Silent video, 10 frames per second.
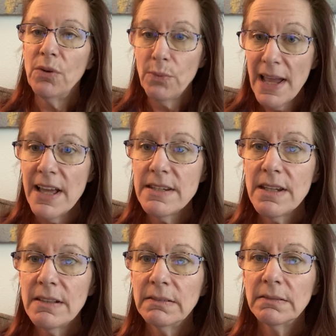read,
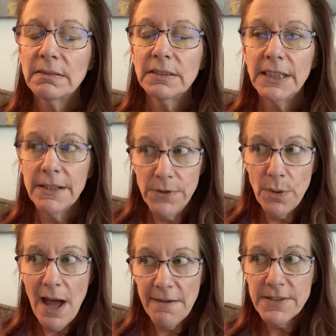"If you
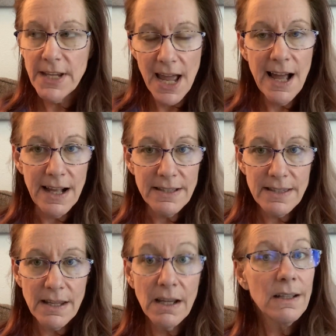have to
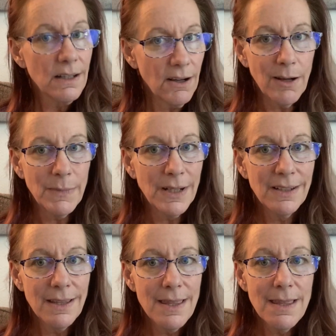ask, comma,
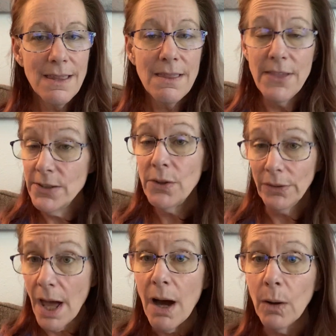then you'll
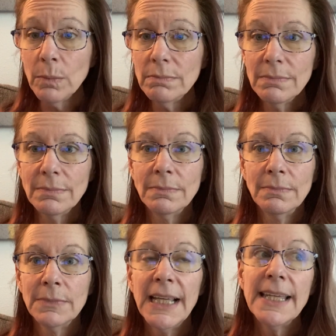know."
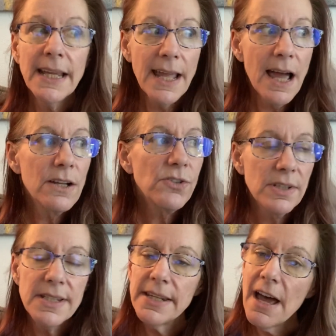And I actually
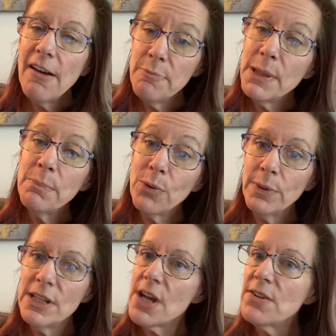did have people
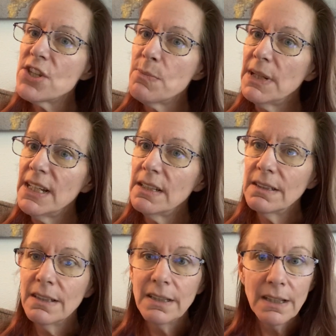reach out to me
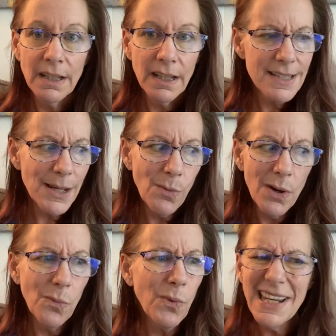and say,
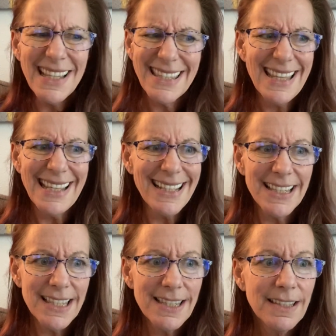what is
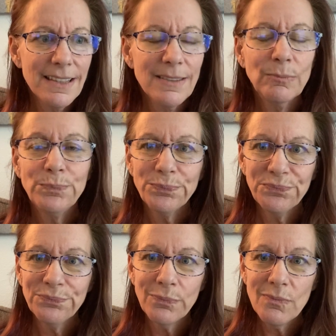this?
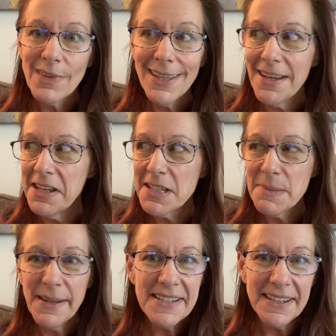And I
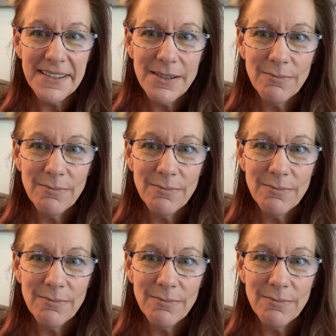explained it.